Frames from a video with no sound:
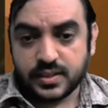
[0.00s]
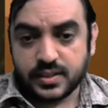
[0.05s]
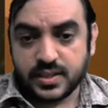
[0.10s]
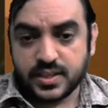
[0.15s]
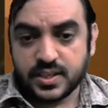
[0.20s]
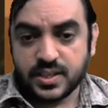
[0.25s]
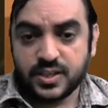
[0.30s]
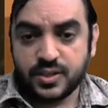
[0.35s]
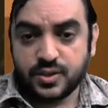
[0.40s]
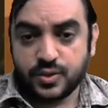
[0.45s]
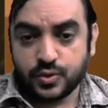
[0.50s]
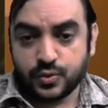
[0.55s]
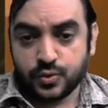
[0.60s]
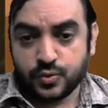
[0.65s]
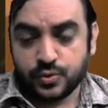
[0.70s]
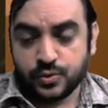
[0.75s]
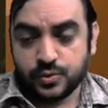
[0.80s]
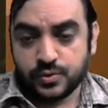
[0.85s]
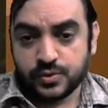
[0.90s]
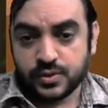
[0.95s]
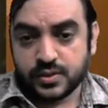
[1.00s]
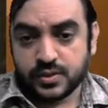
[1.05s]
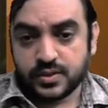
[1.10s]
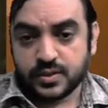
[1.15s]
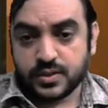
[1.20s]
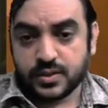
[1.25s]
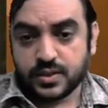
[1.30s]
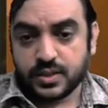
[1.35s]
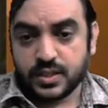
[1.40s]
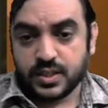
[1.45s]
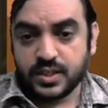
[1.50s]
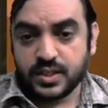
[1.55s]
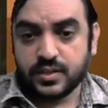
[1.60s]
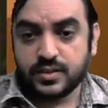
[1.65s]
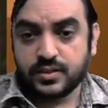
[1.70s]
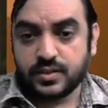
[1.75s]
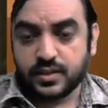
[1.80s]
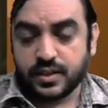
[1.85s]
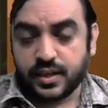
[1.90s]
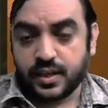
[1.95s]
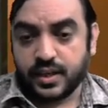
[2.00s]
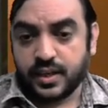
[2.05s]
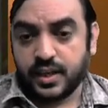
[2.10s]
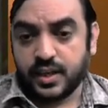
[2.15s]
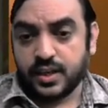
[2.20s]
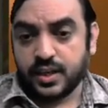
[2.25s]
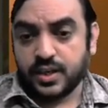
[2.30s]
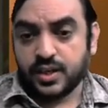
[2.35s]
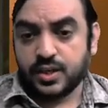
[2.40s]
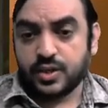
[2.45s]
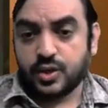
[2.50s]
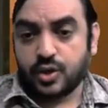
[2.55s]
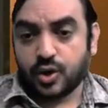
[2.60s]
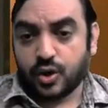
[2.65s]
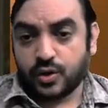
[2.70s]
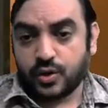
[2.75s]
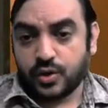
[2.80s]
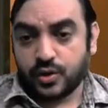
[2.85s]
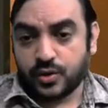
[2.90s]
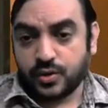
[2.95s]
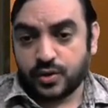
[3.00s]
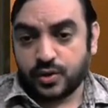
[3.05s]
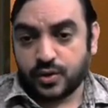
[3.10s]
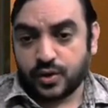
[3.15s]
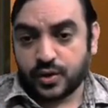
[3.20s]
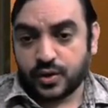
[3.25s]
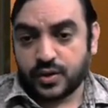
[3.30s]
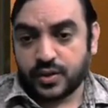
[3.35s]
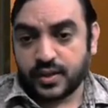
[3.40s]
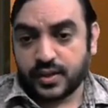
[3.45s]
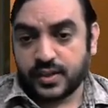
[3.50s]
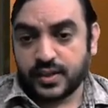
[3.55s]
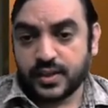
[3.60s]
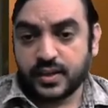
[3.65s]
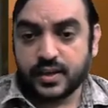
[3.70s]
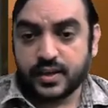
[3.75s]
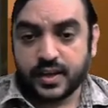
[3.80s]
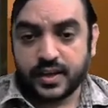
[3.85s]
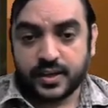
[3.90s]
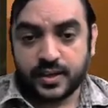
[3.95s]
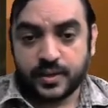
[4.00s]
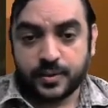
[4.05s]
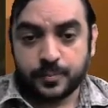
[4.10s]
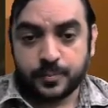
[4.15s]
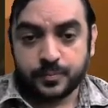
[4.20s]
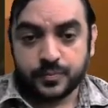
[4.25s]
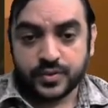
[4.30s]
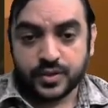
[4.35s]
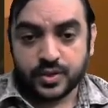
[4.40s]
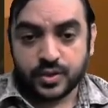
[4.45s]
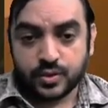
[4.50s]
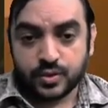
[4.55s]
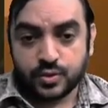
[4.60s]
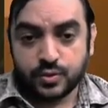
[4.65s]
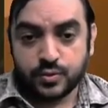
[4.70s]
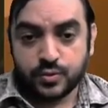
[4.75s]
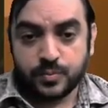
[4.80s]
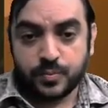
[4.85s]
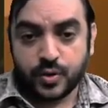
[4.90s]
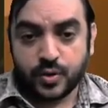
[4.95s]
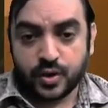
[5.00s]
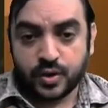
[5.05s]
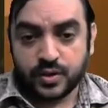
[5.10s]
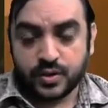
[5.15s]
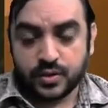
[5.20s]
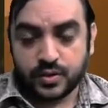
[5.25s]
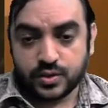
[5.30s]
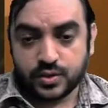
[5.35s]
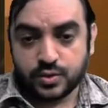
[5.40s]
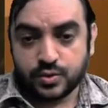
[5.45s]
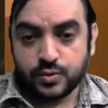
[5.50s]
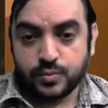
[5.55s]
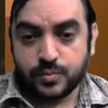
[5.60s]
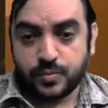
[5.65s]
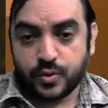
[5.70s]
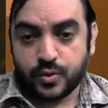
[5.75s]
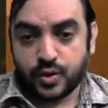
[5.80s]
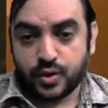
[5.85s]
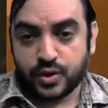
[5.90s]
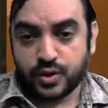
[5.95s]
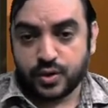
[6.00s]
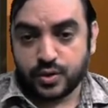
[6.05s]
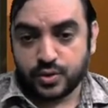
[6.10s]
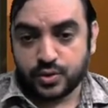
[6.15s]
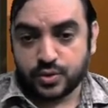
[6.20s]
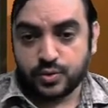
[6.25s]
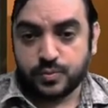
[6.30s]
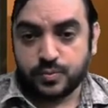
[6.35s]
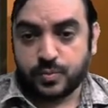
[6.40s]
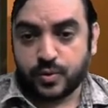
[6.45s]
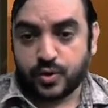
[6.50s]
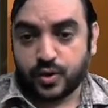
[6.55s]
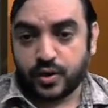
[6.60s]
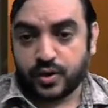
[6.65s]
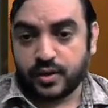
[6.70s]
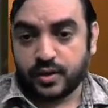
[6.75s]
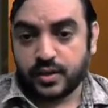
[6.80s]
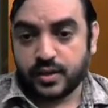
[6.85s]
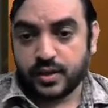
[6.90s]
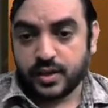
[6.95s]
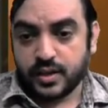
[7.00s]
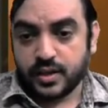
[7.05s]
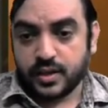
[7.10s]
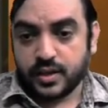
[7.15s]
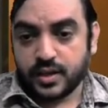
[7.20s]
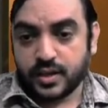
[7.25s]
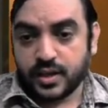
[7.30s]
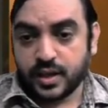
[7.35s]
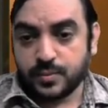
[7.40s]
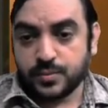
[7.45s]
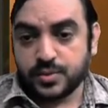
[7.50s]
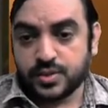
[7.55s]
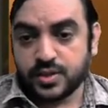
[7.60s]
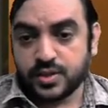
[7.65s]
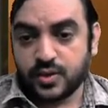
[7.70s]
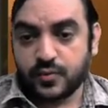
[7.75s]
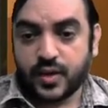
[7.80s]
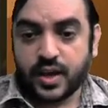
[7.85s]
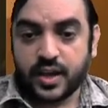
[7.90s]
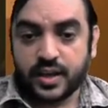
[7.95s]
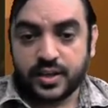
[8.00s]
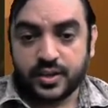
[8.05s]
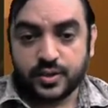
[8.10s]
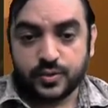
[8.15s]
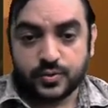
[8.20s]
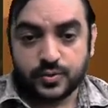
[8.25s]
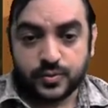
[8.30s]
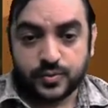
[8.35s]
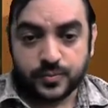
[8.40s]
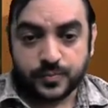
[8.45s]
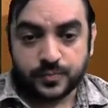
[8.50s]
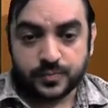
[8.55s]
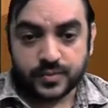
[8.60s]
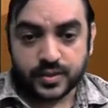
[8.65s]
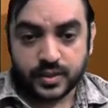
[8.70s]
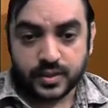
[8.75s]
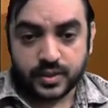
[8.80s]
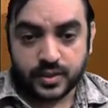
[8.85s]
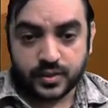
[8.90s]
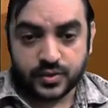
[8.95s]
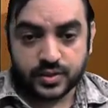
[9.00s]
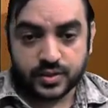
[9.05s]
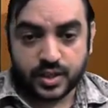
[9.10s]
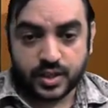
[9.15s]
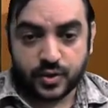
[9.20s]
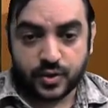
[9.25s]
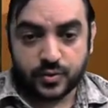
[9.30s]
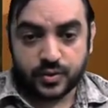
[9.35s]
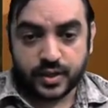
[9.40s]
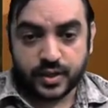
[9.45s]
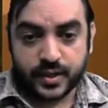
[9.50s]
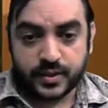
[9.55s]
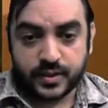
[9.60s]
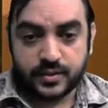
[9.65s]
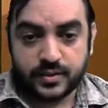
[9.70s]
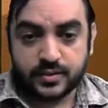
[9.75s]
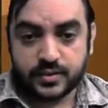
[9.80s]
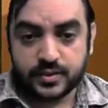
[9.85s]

year 2, year 3, dot dot dot, year n, coupon, coupon, coupon, redemption value, discount it,